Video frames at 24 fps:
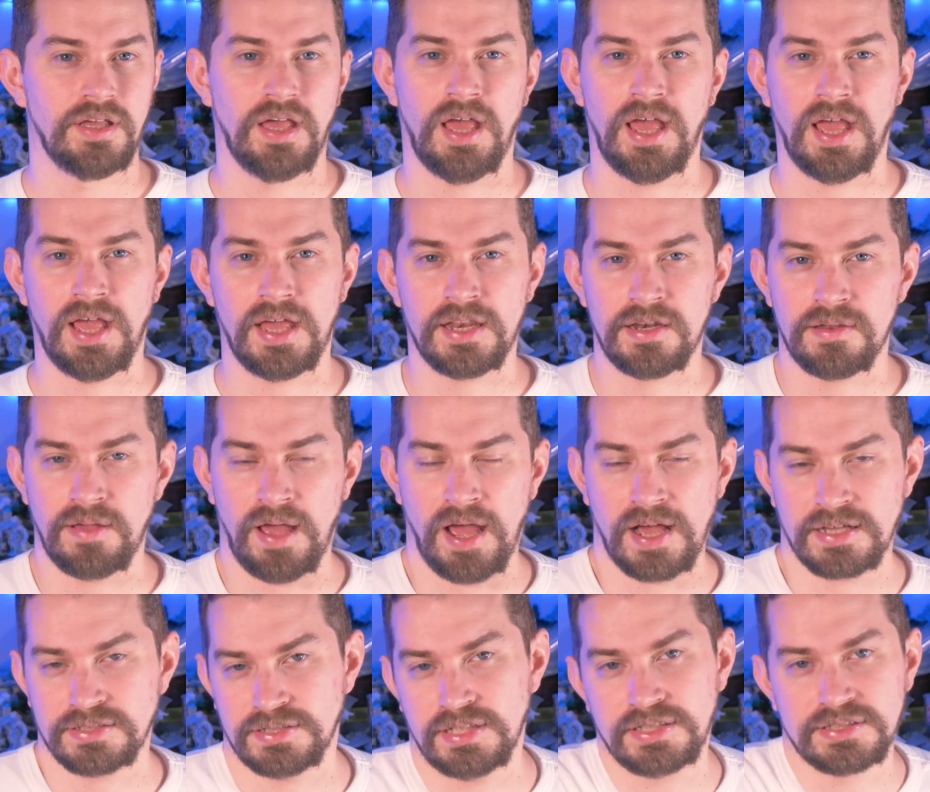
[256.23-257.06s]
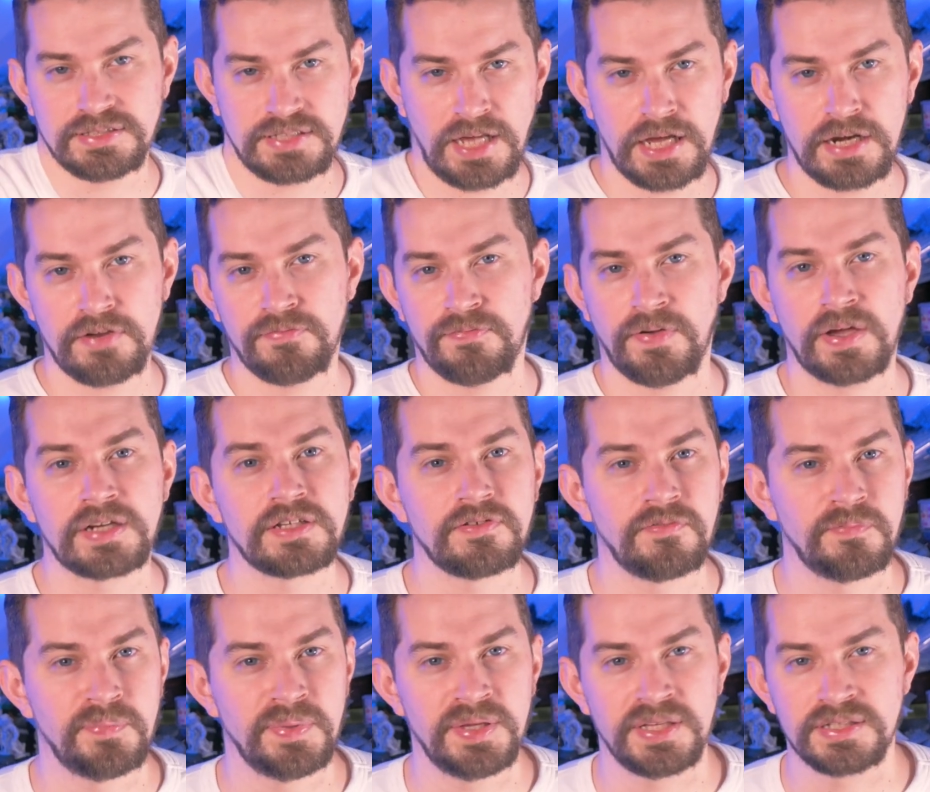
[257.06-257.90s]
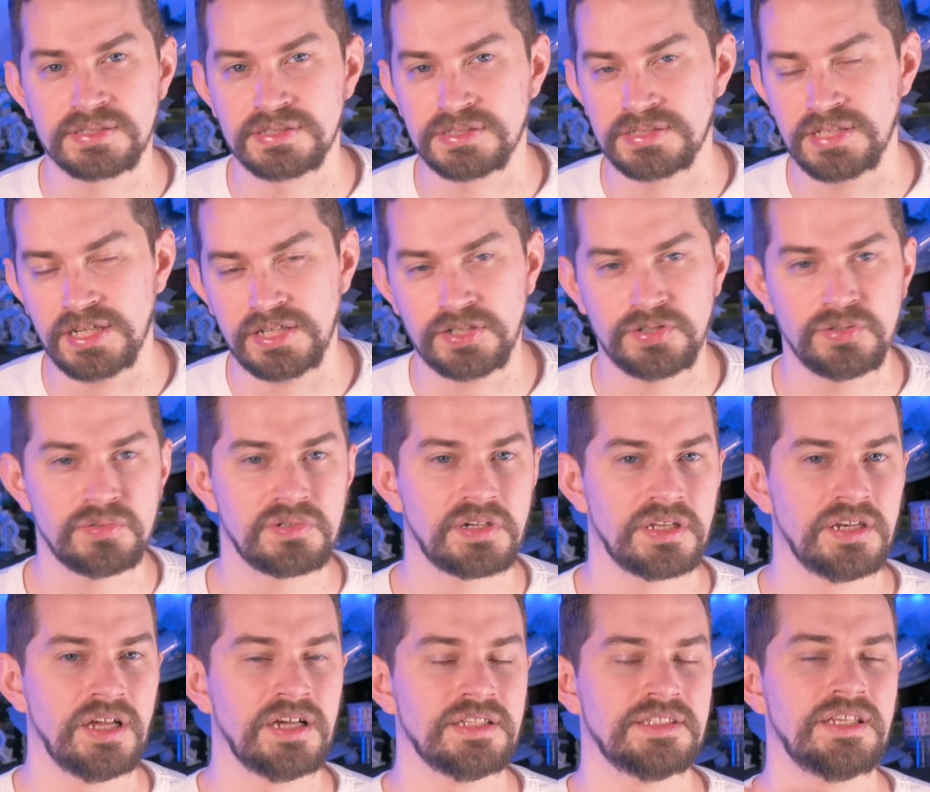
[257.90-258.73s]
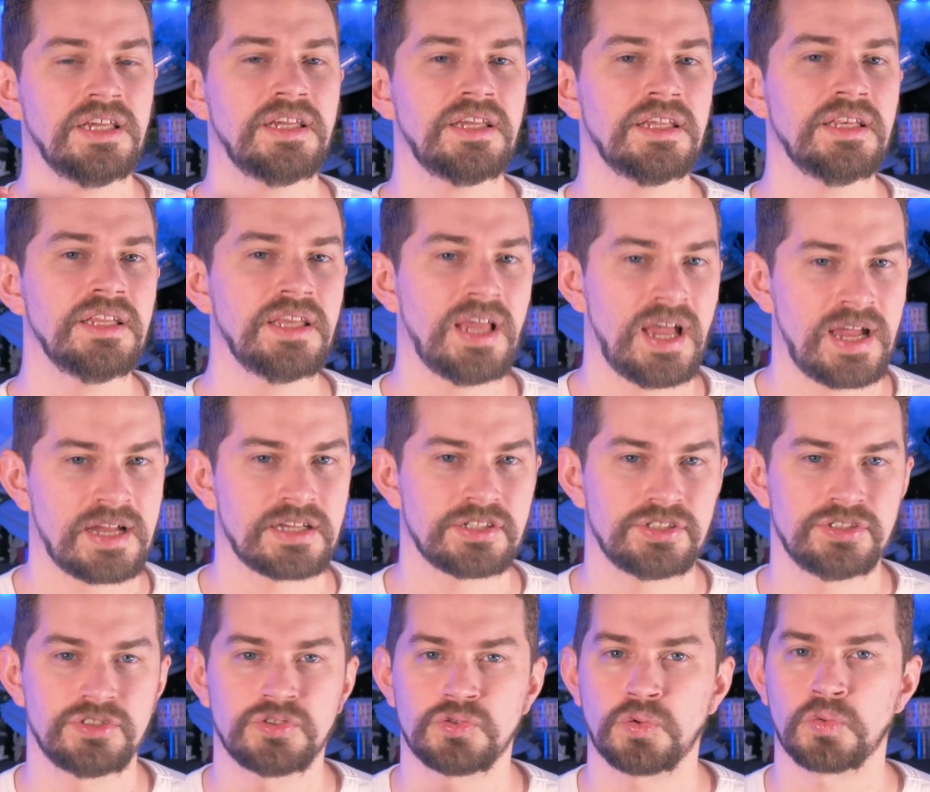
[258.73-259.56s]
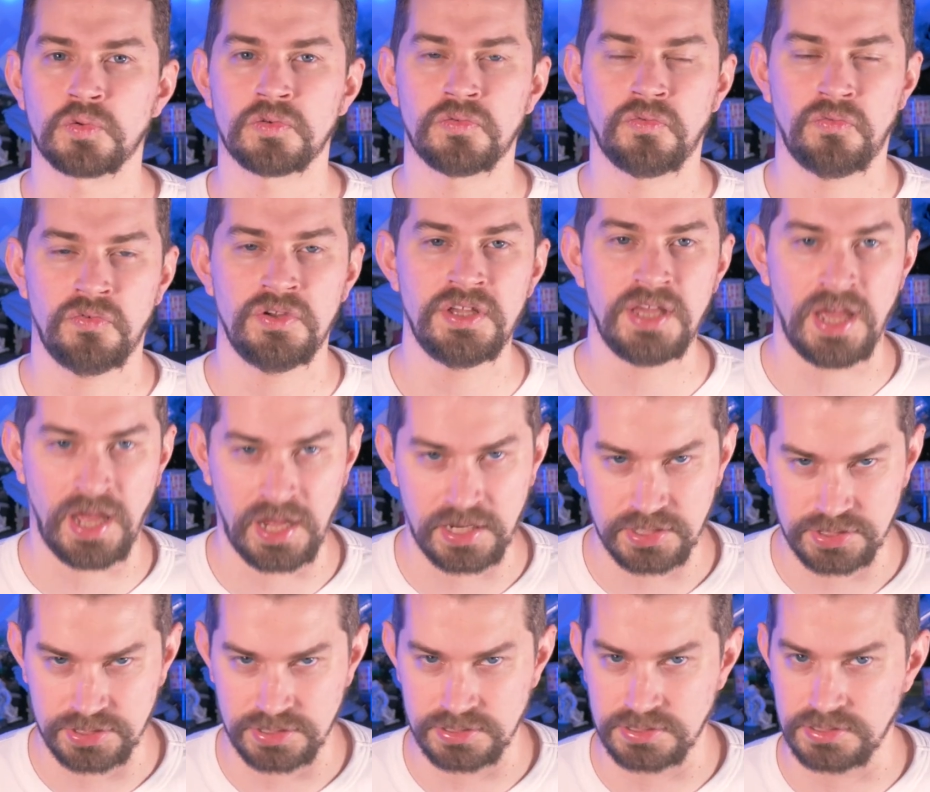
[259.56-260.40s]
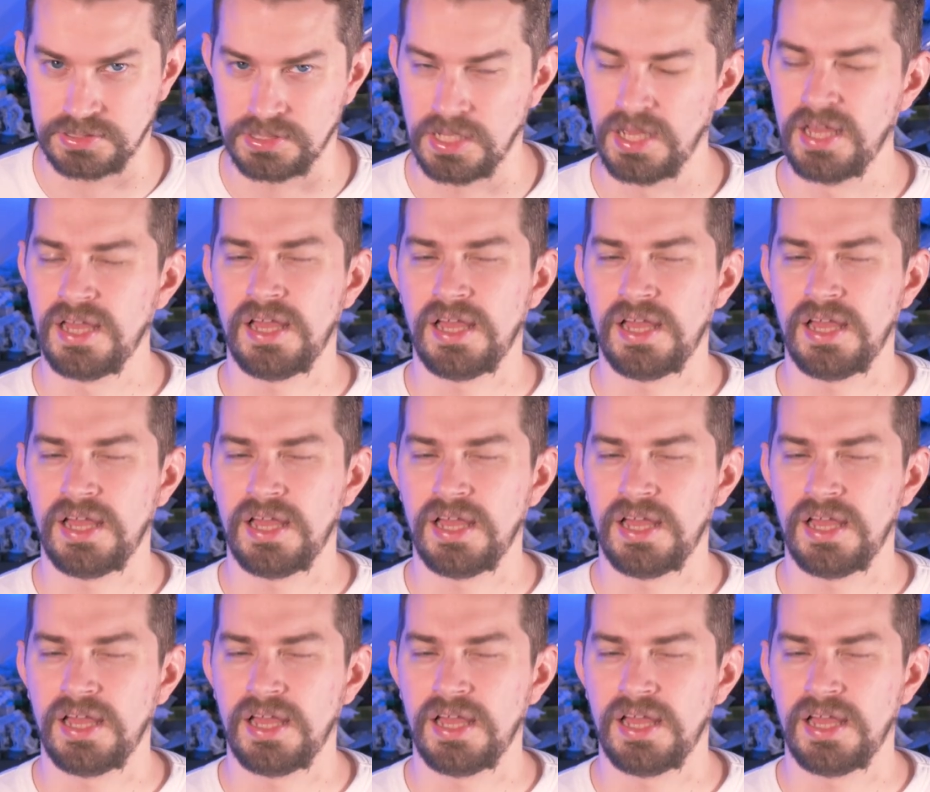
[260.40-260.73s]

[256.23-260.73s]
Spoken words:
And as a side effect of being stuck, you cannot take any actions or reactions.